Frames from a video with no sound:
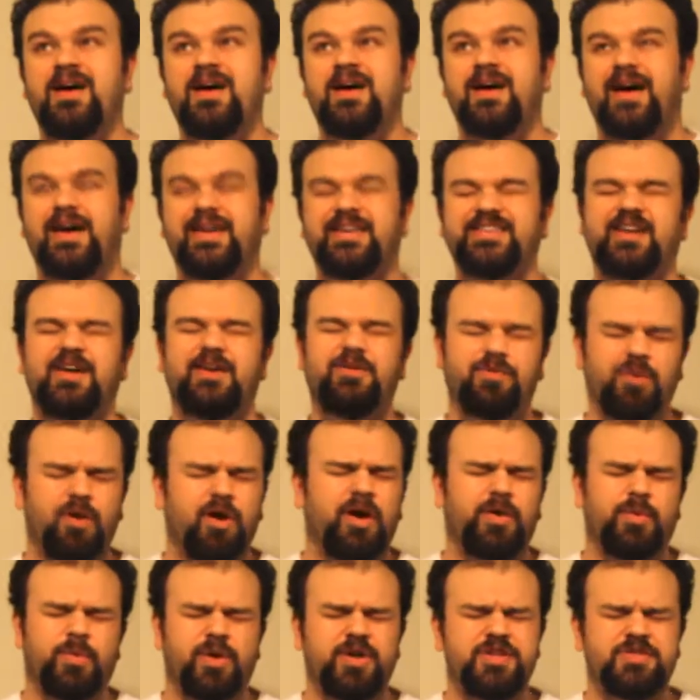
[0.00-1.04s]
I say
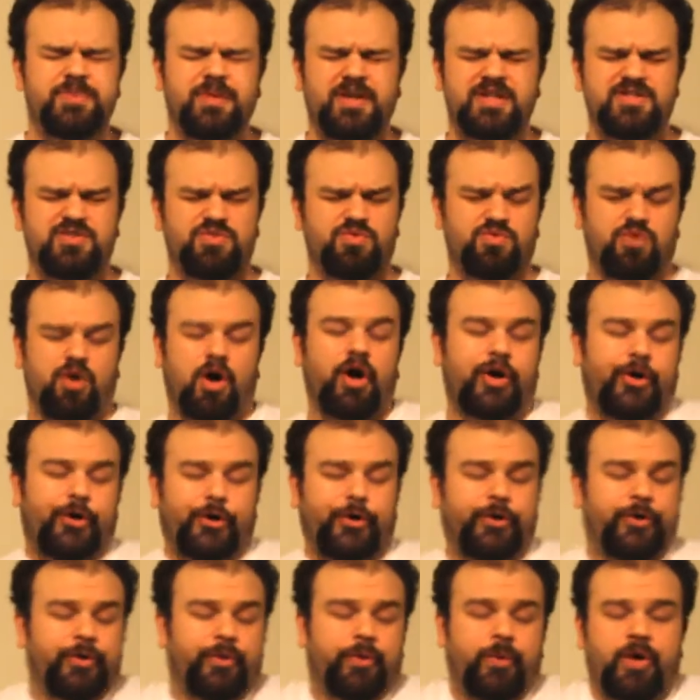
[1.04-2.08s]
ride watch, but it's a
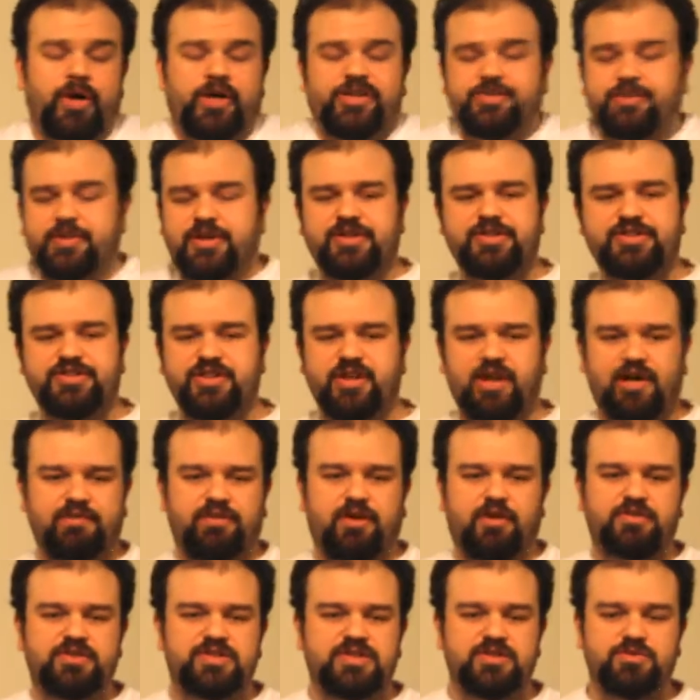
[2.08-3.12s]
rider watch because you have
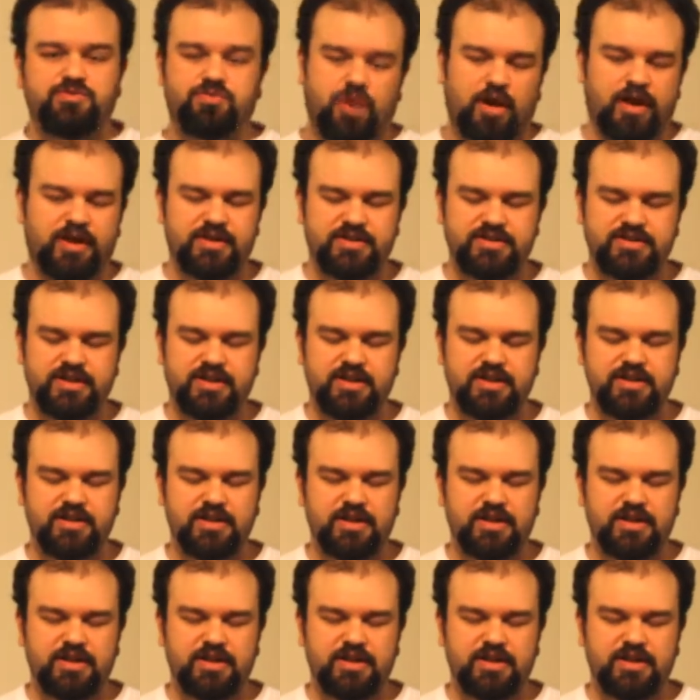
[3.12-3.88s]
obviously riders in it.